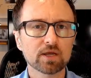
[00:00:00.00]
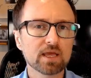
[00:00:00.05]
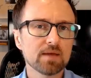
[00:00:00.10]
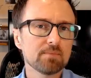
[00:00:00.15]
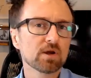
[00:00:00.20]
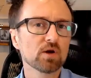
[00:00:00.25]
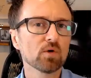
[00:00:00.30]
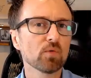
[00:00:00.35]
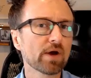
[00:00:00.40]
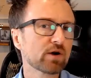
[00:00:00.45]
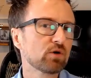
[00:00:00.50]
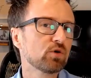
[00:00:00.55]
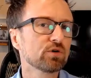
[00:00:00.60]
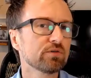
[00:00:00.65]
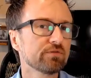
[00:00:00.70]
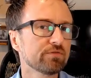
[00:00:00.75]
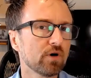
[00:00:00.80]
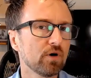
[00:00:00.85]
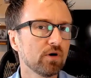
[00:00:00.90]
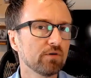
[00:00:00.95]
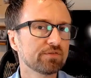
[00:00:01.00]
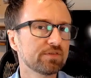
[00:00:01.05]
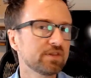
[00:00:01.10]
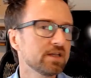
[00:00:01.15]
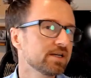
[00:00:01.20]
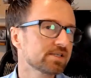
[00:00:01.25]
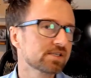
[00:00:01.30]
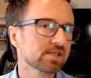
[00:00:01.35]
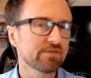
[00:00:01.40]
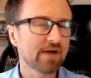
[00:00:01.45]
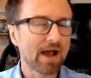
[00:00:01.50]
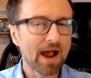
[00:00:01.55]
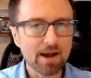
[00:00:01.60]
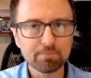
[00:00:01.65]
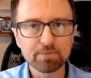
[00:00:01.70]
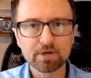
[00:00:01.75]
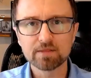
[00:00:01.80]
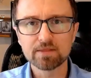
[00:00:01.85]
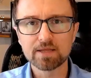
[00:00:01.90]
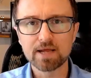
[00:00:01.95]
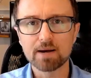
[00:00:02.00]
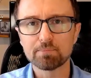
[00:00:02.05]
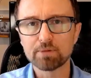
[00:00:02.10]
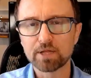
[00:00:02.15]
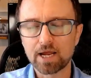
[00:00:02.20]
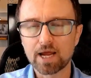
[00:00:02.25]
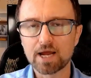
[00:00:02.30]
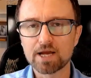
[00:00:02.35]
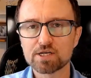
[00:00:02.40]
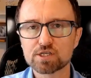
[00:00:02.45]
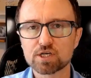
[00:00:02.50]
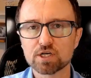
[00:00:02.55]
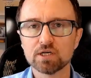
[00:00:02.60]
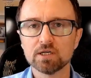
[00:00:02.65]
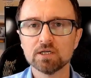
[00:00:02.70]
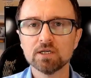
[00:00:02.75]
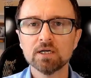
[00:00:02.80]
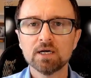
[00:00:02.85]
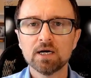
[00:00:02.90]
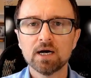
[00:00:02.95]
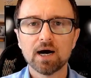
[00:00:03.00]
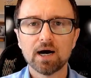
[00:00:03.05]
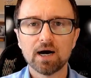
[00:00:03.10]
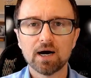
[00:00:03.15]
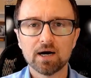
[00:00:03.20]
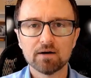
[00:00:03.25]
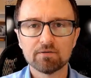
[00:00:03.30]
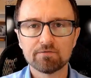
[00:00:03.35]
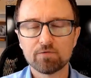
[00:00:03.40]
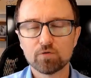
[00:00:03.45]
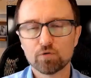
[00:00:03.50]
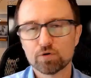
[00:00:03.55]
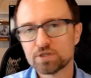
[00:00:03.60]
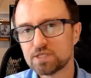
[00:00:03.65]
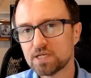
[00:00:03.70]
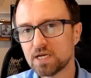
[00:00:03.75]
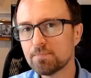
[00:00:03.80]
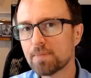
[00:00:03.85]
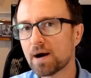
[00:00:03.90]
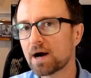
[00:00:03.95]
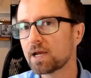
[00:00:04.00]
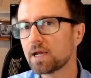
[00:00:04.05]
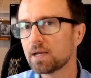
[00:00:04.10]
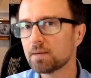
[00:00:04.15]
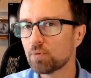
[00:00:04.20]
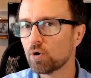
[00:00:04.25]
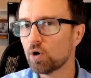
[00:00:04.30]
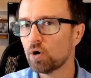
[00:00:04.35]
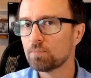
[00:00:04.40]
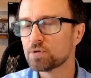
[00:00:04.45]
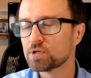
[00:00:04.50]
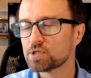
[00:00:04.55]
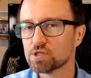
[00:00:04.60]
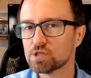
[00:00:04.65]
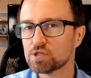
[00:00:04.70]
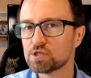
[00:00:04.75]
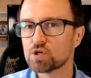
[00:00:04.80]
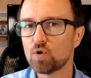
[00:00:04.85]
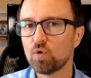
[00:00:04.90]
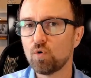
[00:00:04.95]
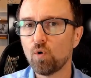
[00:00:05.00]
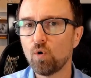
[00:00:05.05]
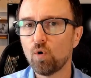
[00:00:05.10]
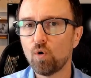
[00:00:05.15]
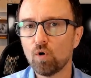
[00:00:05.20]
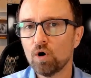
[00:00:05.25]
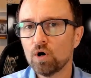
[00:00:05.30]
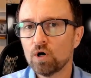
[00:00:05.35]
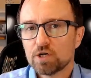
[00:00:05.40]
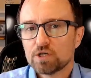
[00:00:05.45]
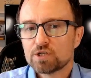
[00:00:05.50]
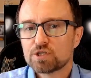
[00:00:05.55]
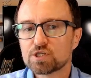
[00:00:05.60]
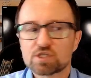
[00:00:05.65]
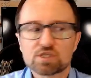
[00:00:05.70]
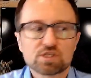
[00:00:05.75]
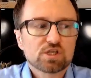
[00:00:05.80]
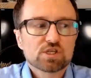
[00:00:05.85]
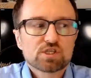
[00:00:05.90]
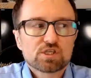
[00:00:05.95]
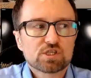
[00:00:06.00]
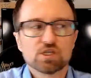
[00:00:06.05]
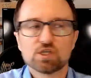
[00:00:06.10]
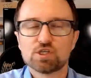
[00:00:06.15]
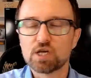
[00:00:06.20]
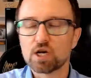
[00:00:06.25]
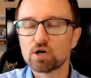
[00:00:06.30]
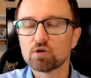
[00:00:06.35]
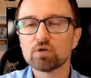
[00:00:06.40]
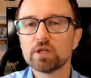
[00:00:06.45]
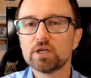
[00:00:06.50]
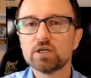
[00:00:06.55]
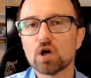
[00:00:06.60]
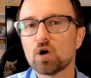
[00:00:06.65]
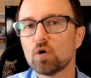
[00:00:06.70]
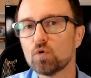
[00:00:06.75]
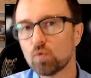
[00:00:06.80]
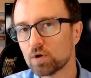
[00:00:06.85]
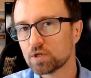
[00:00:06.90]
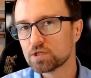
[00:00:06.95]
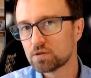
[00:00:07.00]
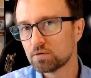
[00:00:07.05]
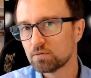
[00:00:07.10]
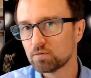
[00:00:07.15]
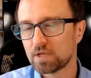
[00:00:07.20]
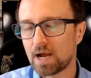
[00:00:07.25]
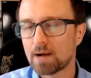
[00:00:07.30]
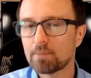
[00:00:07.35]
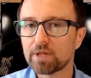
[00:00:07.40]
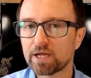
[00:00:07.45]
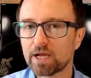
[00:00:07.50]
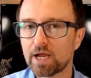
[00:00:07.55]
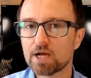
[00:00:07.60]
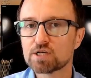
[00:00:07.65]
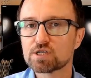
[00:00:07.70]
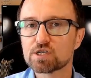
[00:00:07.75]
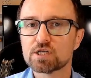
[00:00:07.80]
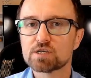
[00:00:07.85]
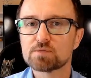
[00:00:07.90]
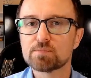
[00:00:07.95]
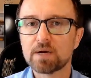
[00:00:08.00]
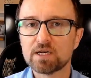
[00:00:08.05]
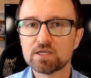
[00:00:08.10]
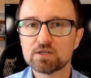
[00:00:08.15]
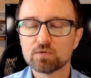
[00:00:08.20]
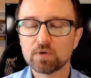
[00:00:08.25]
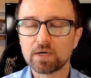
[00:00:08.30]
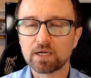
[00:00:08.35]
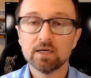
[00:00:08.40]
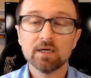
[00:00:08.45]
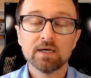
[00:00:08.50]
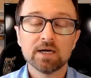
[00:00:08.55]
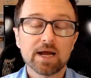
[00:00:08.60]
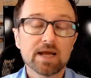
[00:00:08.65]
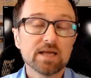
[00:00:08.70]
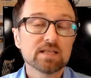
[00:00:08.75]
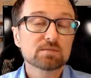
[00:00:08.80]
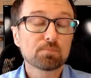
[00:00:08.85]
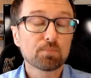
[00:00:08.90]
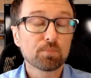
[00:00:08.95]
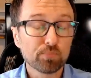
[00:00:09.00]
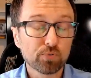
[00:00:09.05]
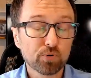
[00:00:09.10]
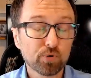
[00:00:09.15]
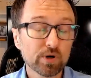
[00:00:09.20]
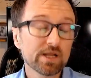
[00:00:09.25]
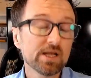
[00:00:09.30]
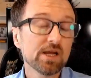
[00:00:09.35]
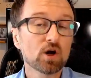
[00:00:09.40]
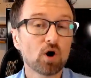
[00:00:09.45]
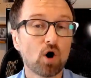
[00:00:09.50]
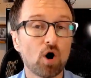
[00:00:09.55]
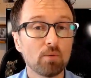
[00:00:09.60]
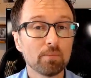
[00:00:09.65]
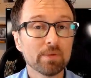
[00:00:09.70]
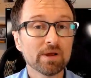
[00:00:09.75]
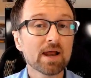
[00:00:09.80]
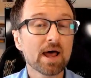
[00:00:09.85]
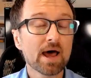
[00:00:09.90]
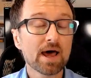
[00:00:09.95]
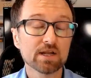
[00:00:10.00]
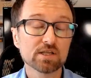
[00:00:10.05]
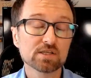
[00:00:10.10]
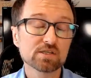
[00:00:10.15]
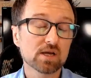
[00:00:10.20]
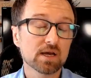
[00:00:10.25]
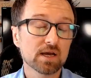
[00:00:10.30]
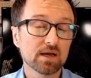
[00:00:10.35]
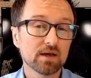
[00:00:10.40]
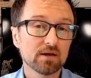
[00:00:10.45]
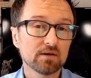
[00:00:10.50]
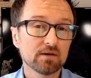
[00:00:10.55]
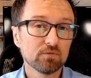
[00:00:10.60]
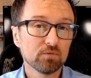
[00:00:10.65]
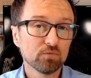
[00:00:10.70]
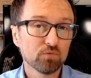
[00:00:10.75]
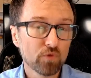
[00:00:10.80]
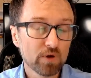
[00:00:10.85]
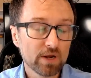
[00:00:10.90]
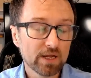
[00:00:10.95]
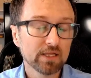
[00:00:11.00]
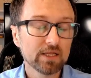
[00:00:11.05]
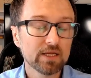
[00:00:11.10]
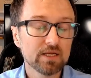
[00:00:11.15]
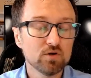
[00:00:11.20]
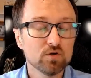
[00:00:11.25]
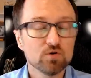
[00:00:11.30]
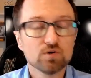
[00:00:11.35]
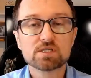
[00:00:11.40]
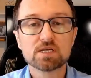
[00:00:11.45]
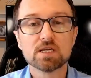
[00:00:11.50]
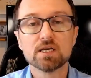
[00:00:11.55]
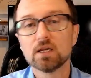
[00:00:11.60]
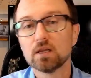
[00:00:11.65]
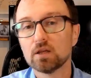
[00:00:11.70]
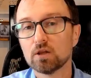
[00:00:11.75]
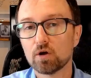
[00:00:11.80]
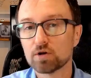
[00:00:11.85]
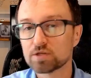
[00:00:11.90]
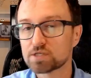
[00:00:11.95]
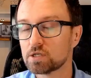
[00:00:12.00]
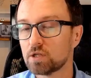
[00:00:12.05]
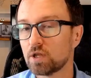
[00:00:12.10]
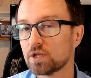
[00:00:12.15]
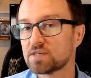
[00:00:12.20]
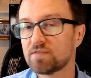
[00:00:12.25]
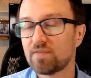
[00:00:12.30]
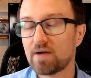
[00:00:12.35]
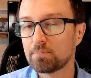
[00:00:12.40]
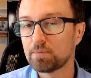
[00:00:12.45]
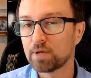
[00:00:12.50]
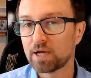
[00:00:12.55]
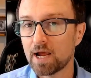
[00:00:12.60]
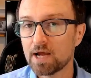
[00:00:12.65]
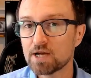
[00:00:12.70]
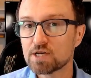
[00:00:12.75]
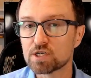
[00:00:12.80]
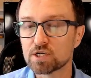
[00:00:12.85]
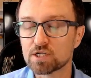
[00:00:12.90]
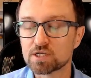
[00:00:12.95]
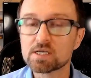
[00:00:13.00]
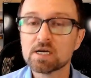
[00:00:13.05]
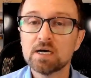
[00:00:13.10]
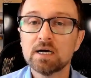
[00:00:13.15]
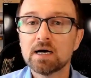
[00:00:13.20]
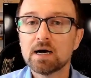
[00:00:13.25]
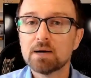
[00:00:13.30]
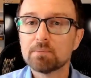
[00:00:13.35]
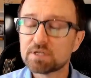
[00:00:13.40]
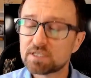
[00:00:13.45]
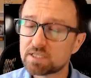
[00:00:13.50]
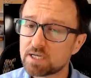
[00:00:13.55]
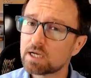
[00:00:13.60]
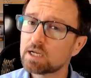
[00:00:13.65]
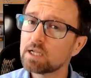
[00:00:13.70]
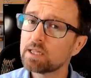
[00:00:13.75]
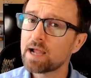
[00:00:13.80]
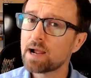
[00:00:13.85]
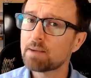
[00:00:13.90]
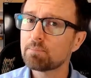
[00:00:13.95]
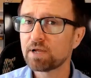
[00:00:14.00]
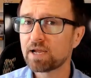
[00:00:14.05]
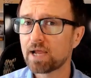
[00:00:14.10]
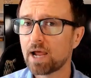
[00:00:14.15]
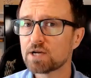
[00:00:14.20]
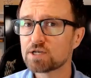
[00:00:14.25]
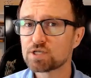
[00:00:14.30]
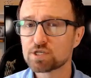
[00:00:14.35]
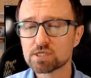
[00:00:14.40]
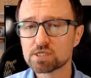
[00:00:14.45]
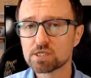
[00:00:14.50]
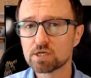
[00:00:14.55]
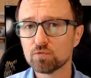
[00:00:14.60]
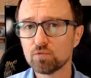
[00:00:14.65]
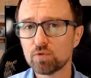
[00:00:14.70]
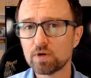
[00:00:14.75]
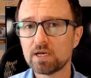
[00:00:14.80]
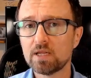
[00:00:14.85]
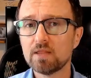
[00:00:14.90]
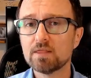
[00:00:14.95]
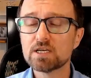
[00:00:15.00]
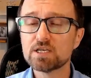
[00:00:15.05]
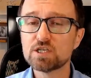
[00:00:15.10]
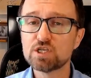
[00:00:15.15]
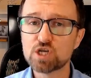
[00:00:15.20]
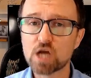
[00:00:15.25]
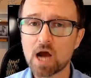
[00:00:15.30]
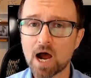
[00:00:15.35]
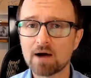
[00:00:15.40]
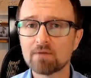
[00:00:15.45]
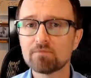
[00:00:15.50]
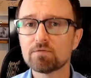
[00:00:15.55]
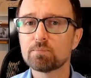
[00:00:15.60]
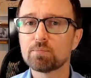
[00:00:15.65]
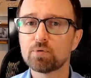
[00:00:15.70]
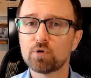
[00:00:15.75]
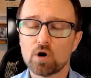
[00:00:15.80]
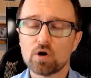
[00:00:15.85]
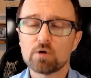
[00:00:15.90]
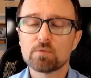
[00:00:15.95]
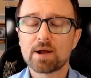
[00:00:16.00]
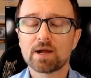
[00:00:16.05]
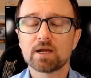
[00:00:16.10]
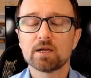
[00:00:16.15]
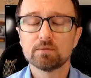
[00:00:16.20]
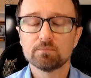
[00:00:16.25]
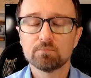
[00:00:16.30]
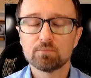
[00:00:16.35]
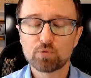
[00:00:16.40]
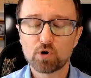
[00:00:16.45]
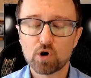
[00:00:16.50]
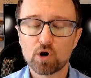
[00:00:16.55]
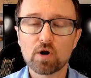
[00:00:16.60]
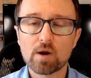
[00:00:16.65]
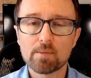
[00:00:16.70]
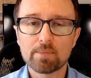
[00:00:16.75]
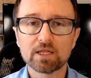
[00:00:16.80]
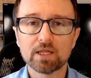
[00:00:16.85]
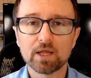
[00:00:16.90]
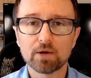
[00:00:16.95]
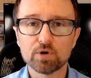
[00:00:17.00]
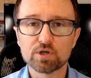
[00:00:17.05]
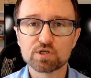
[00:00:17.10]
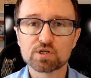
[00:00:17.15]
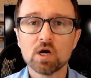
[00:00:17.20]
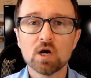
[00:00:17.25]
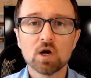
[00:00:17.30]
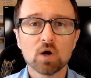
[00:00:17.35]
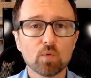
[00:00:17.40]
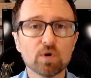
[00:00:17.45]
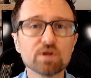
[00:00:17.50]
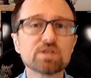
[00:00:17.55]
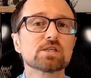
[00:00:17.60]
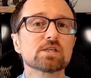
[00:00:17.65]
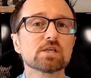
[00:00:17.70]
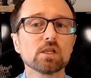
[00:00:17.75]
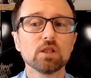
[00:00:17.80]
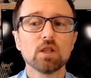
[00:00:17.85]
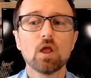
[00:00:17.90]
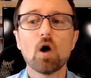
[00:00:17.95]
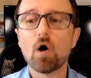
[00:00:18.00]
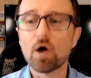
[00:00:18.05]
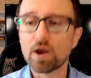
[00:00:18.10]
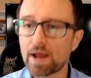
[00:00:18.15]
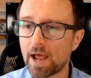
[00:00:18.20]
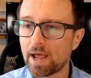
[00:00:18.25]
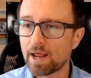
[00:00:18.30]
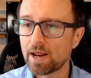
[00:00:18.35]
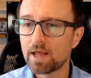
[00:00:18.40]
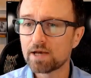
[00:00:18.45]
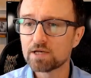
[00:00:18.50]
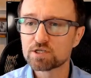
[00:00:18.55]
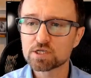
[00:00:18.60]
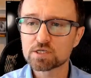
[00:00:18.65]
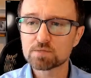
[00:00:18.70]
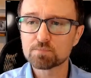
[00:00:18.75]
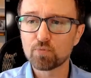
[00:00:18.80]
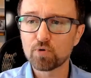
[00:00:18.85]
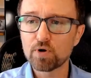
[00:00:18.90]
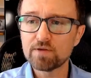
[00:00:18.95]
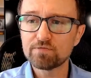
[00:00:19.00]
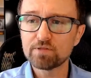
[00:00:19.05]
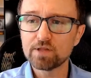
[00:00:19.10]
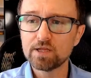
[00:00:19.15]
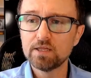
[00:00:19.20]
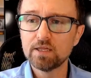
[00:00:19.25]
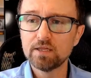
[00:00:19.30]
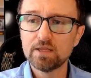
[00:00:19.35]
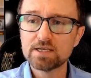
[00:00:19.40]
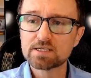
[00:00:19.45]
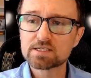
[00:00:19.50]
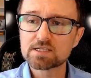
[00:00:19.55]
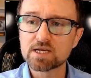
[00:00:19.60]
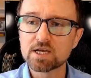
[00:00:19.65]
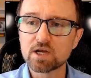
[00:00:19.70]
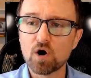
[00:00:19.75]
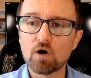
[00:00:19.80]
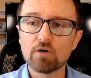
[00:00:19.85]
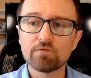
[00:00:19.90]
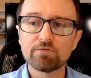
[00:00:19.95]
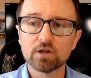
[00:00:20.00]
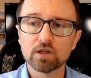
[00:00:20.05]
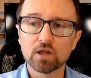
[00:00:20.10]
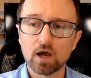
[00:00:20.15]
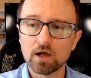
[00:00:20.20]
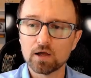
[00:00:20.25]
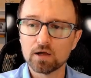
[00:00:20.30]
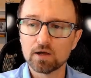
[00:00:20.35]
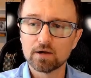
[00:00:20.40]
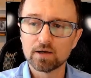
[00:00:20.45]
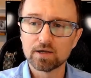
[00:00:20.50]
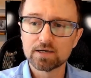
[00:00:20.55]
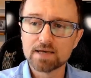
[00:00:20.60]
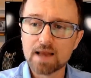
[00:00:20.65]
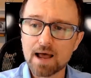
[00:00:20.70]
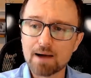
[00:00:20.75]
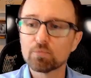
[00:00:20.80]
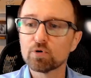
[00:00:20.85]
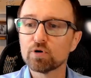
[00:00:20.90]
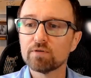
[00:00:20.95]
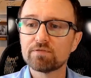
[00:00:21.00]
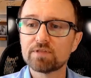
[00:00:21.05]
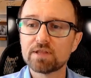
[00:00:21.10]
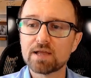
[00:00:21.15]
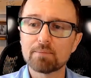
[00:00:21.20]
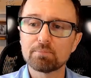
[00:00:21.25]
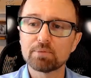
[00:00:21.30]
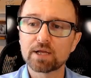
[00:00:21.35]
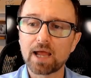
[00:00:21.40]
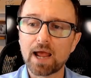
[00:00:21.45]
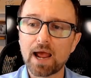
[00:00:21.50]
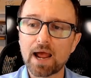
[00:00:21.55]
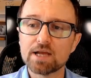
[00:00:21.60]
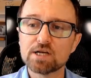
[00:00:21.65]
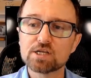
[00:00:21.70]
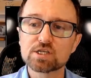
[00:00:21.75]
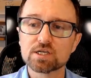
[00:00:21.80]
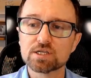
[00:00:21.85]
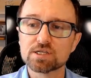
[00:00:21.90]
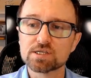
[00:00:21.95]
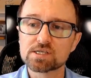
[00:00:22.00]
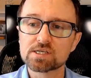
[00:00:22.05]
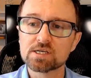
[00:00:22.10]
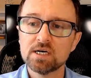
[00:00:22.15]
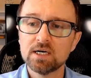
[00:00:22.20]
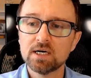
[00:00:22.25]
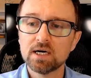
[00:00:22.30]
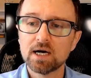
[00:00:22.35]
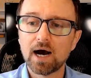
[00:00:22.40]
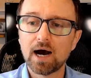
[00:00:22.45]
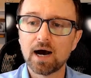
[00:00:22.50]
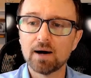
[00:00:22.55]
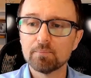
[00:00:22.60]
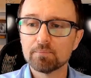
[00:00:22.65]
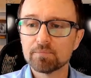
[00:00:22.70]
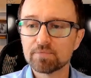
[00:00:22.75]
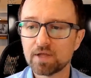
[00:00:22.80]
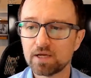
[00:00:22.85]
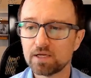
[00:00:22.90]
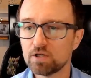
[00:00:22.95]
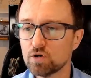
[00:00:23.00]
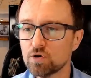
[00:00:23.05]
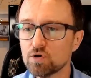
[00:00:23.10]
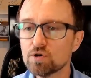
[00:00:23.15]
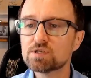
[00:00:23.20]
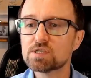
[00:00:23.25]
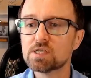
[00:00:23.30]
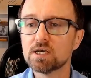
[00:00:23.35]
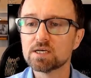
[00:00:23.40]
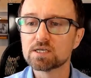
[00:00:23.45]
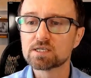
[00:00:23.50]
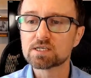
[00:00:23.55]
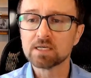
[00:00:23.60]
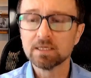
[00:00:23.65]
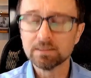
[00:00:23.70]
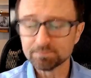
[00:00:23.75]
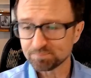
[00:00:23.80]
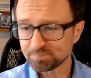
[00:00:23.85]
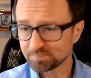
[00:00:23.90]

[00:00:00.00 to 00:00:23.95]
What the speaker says: keeping a record of things that have happened in the application for debugging purposes, or just to generally know what the application has been doing. It's pretty common and it's really used in lots and lots of applications, particularly applications that are written in the Java programming language, which is a lot. And just briefly listing off a number of the applications that use this: